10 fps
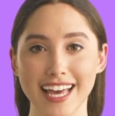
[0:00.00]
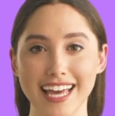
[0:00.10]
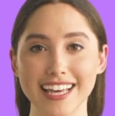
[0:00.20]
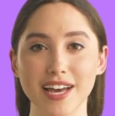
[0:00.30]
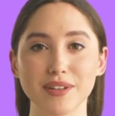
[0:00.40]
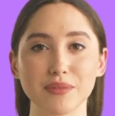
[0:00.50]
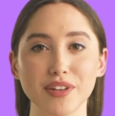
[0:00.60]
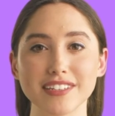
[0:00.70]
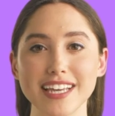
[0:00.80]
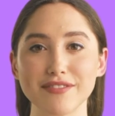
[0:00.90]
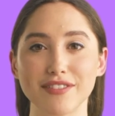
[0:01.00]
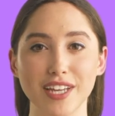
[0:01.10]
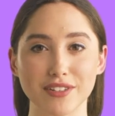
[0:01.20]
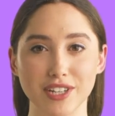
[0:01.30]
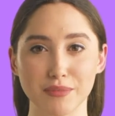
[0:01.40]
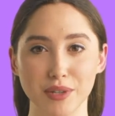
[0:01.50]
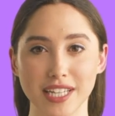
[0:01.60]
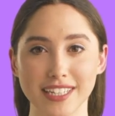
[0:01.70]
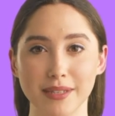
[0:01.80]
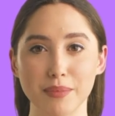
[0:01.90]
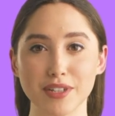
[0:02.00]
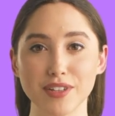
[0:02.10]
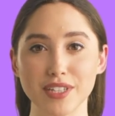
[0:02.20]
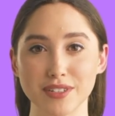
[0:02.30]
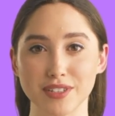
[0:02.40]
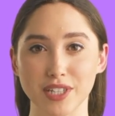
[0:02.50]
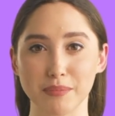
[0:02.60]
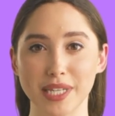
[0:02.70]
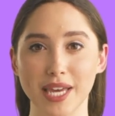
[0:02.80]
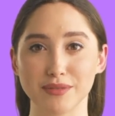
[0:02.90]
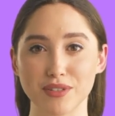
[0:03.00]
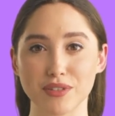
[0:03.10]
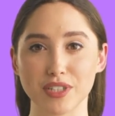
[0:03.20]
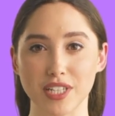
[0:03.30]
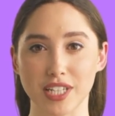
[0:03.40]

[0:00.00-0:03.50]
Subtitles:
In other words, instead of just predicting whether a user could be upsold,